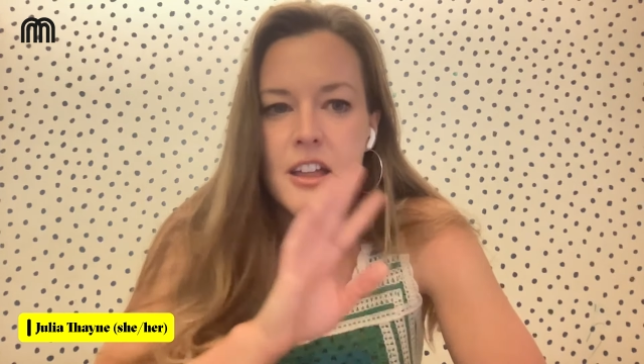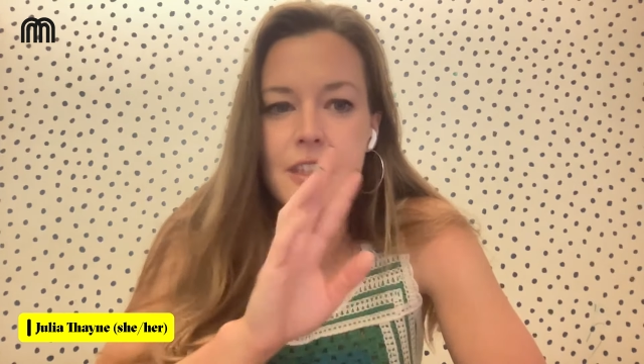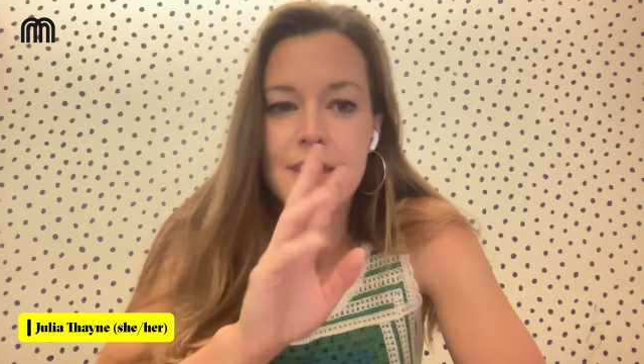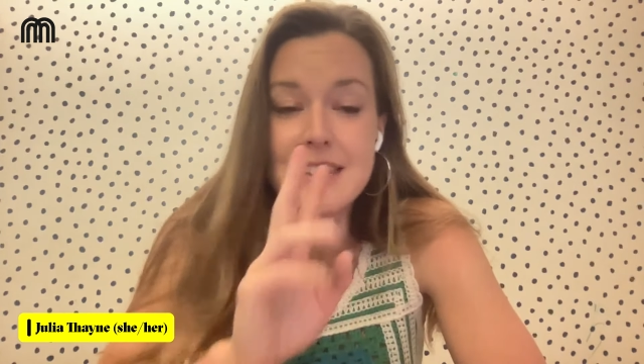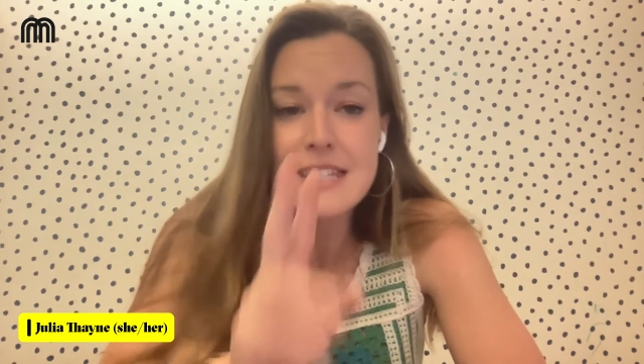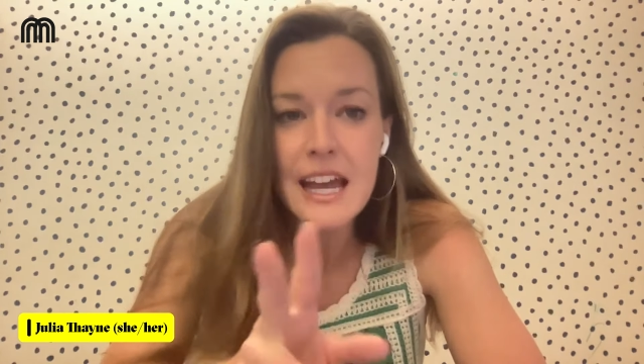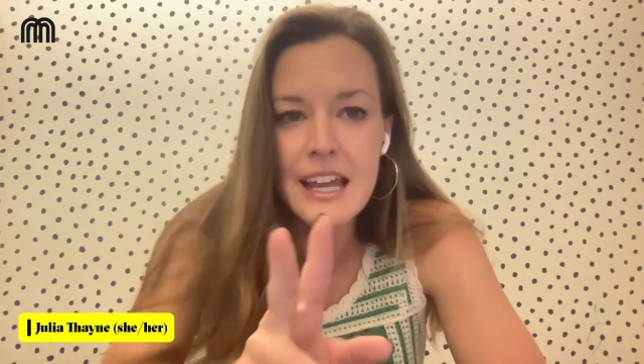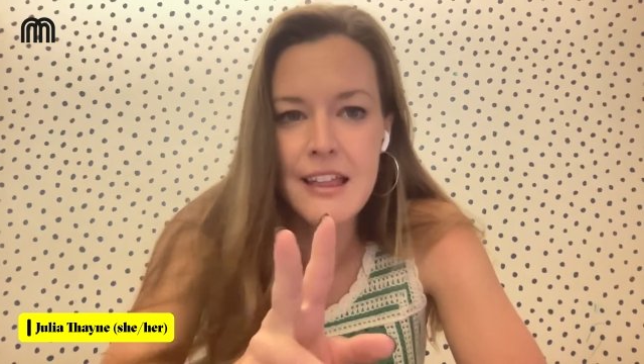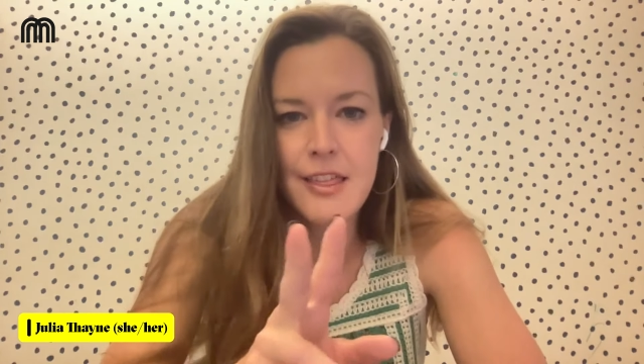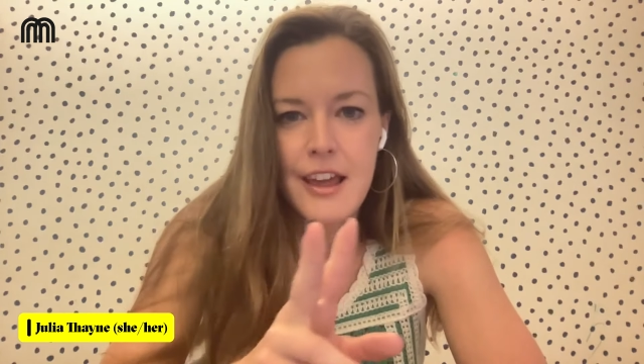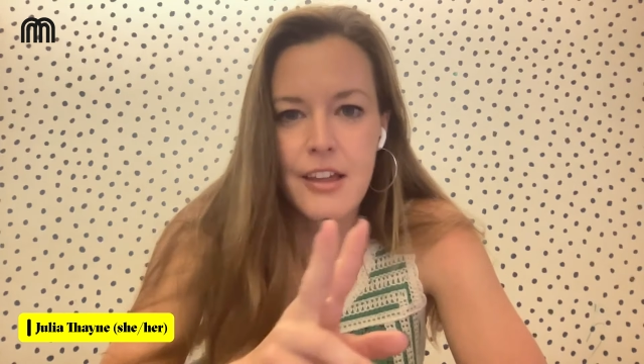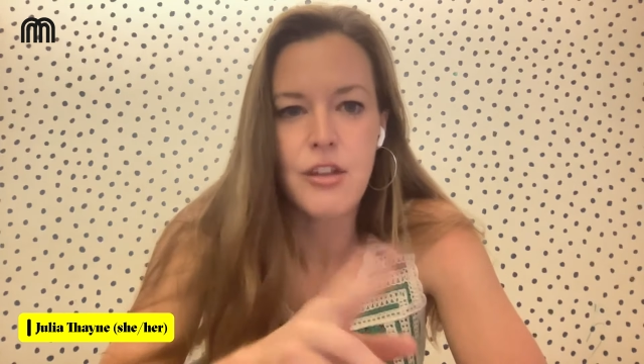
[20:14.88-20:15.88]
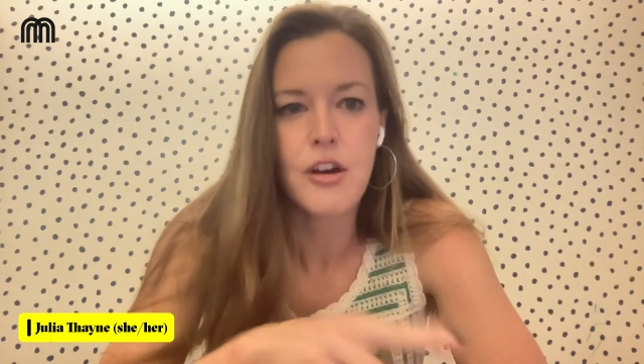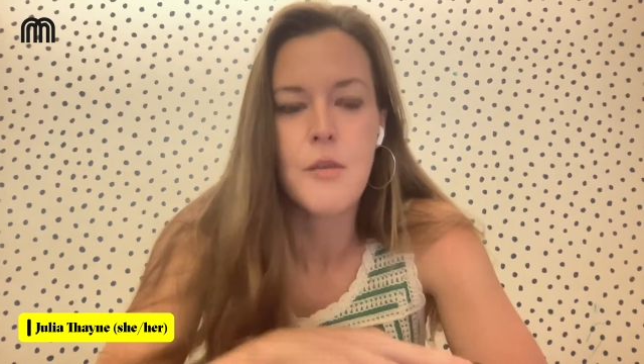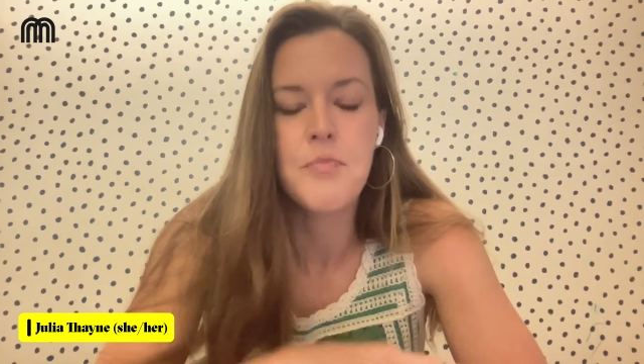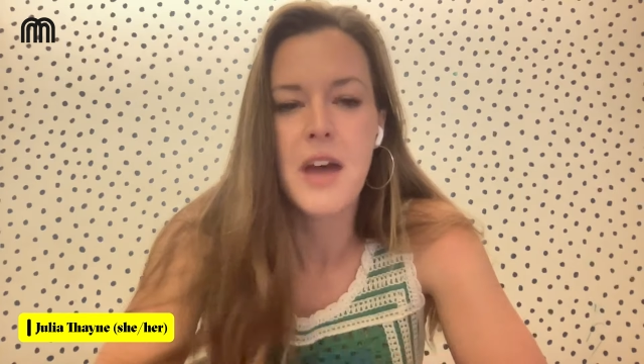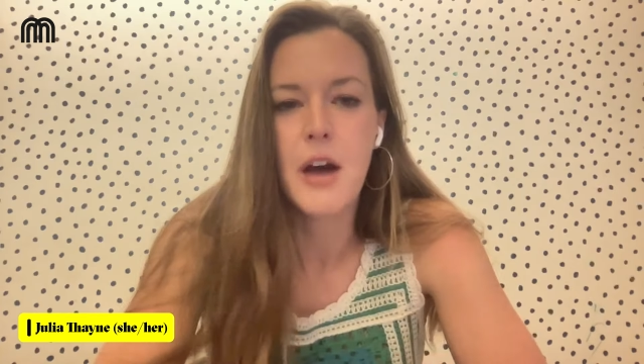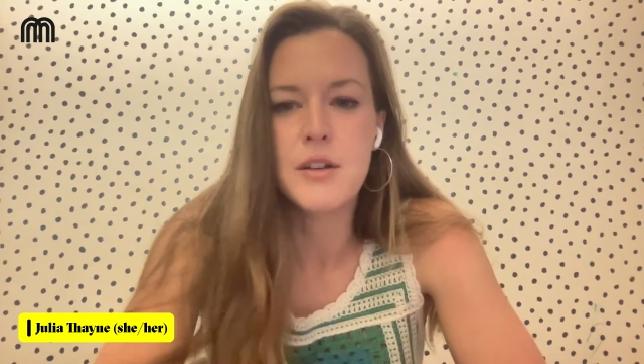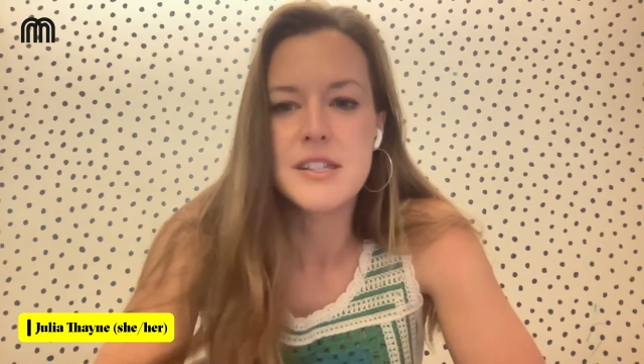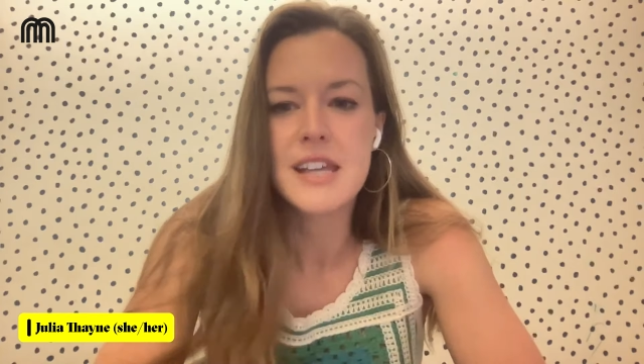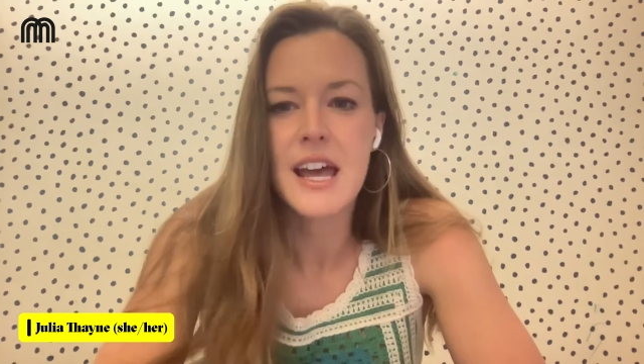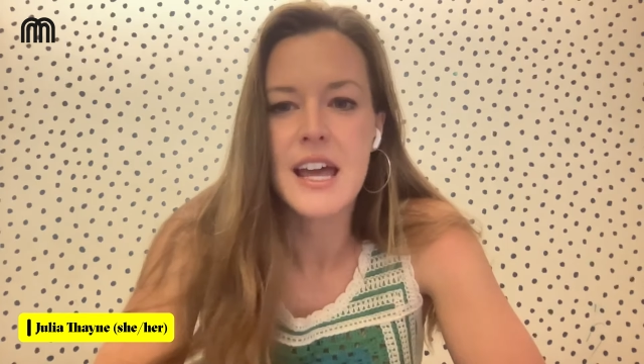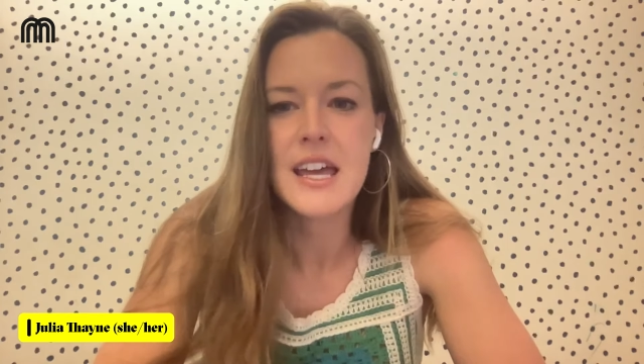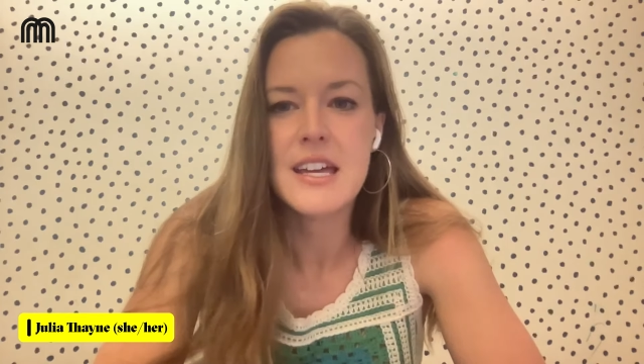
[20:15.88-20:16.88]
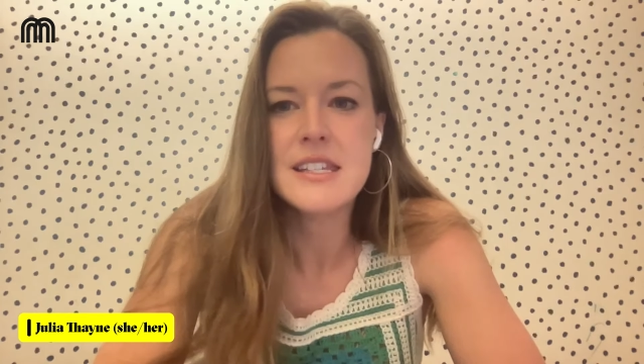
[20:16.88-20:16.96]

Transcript: The second thing, though, I would say